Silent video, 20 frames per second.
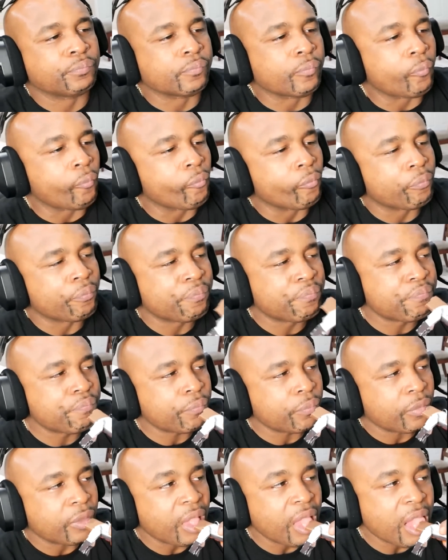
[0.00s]
in the
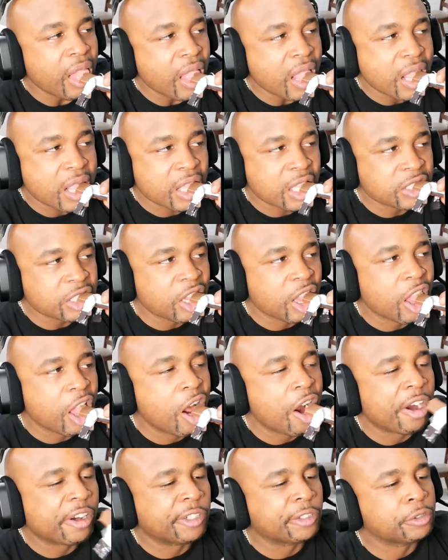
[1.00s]
basement without giving me any
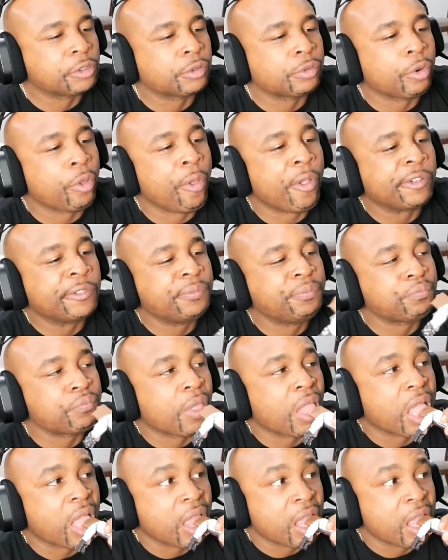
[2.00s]
laundry to fold.